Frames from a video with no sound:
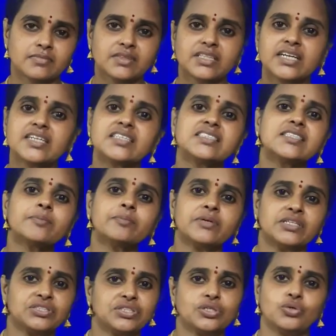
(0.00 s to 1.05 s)
That is the
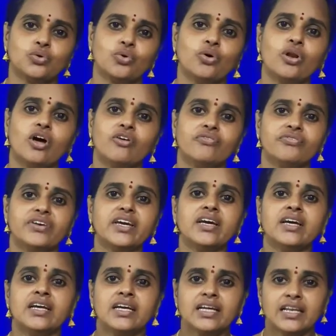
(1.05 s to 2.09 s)
major role of a
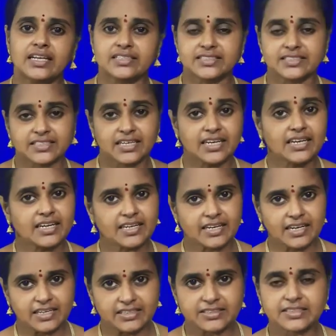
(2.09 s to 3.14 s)
lexical
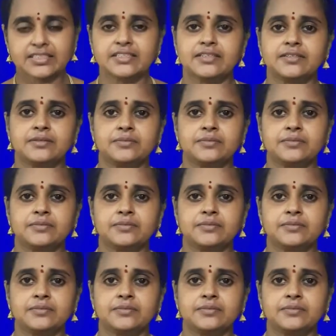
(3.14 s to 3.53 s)
analyzer.